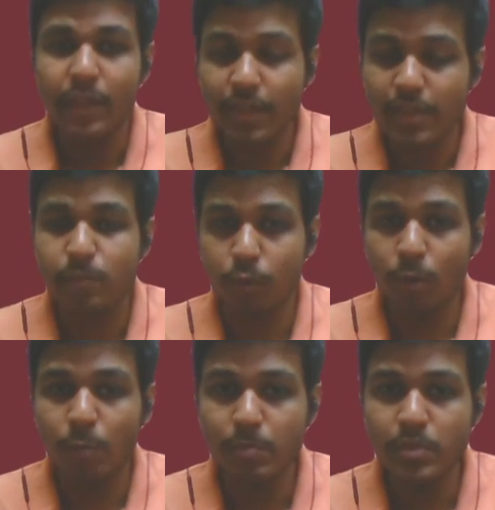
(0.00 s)
Yes,
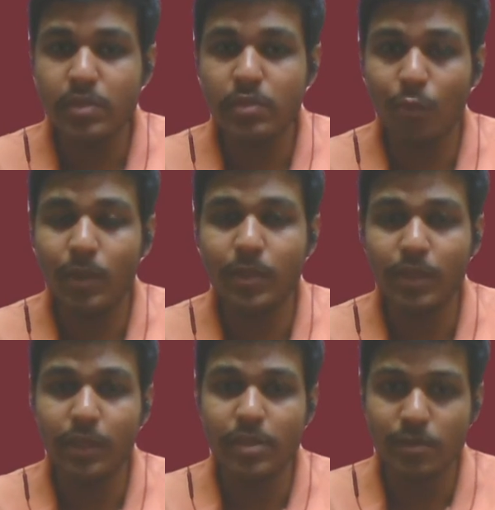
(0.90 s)
problems is the only thing
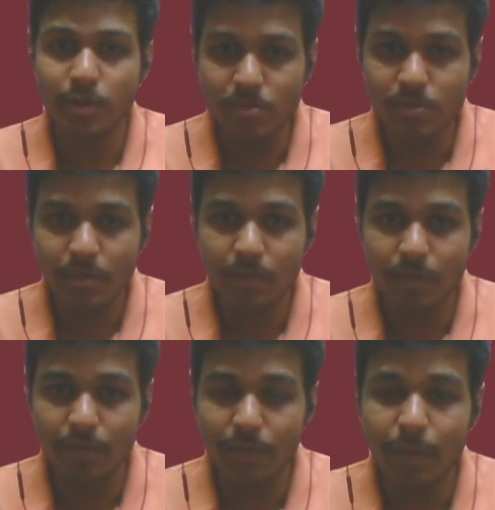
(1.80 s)
that is constant in the
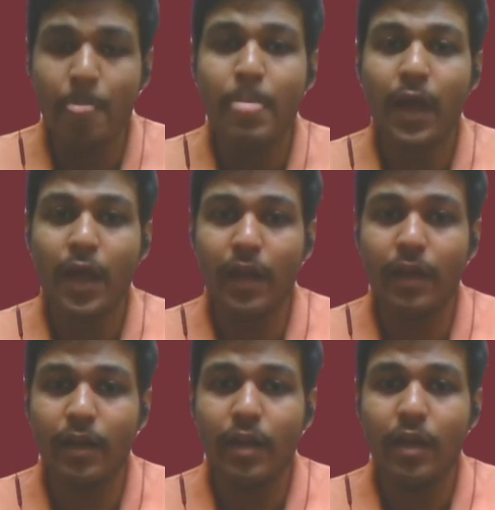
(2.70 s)
world,
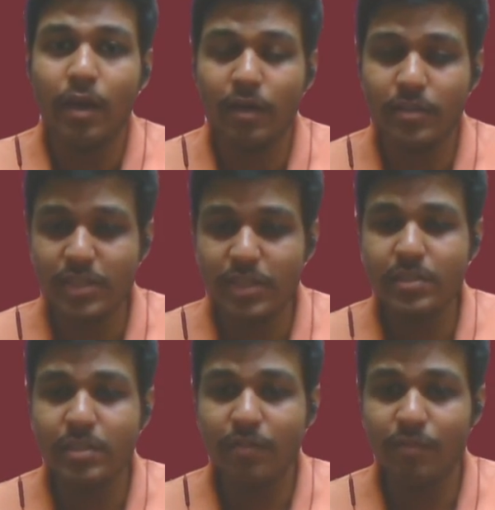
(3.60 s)
and just
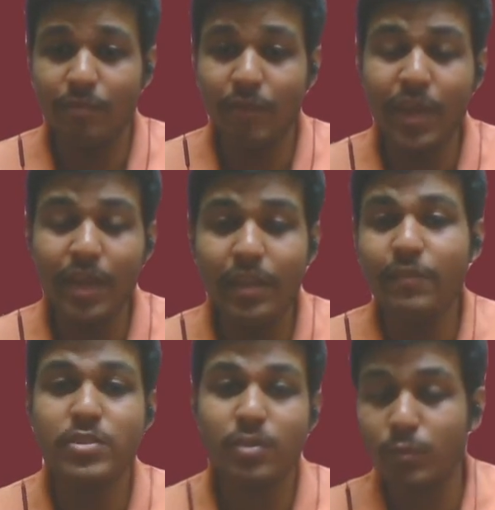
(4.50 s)
the way in
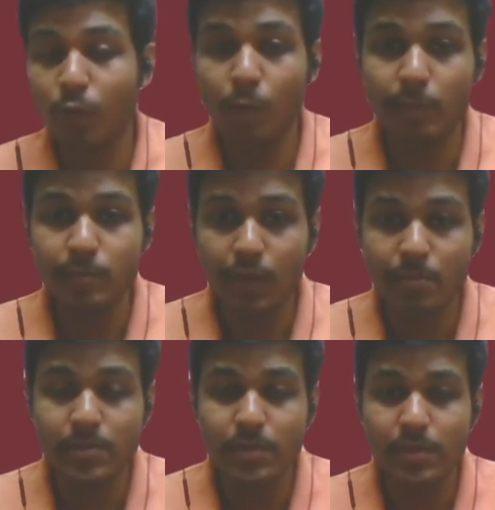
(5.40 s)
which the problem
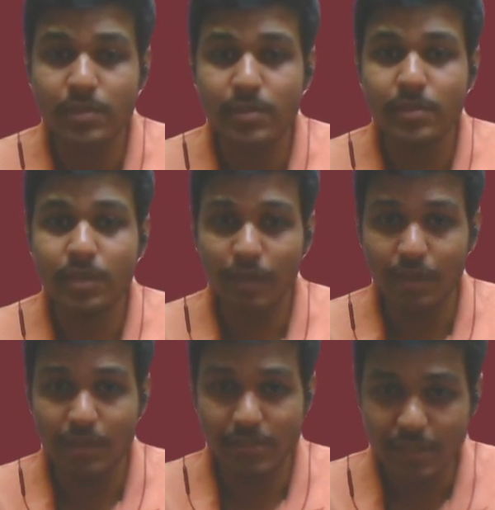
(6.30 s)
comes is
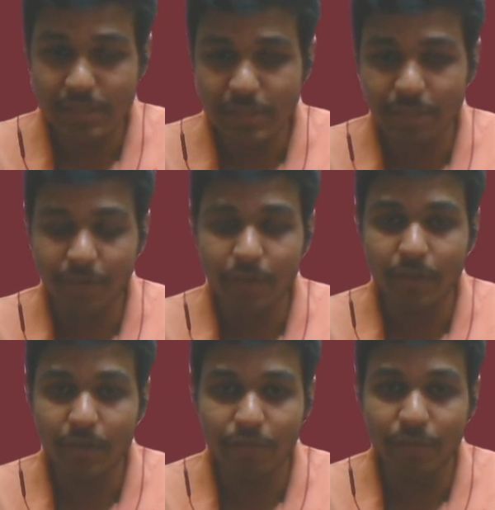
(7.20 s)
different in
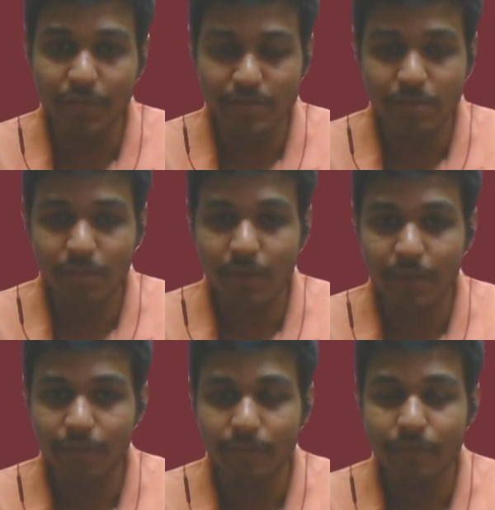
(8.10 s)
different phases of life.